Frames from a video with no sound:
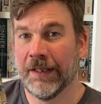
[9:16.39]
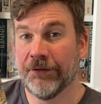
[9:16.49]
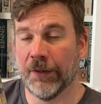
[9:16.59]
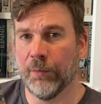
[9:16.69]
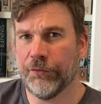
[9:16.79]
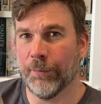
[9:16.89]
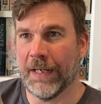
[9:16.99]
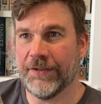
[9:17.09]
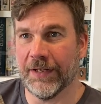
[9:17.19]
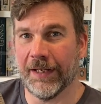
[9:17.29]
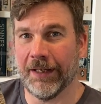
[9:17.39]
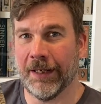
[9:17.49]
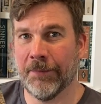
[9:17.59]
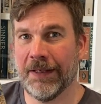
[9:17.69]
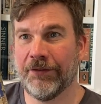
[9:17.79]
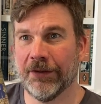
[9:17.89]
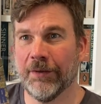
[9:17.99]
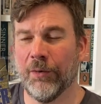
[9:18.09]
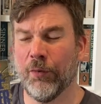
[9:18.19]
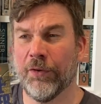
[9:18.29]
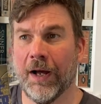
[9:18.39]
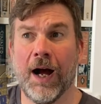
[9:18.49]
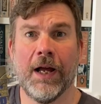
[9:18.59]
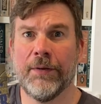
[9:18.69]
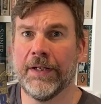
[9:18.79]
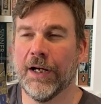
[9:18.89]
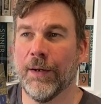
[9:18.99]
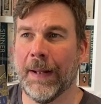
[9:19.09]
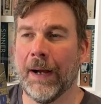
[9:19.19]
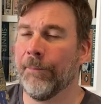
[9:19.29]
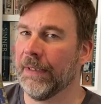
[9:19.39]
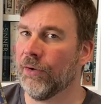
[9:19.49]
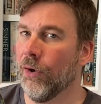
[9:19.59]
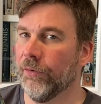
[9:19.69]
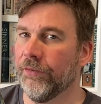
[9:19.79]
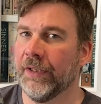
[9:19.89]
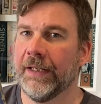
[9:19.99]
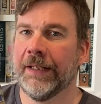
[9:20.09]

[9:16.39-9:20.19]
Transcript: So Walter Wager is an author I only know about because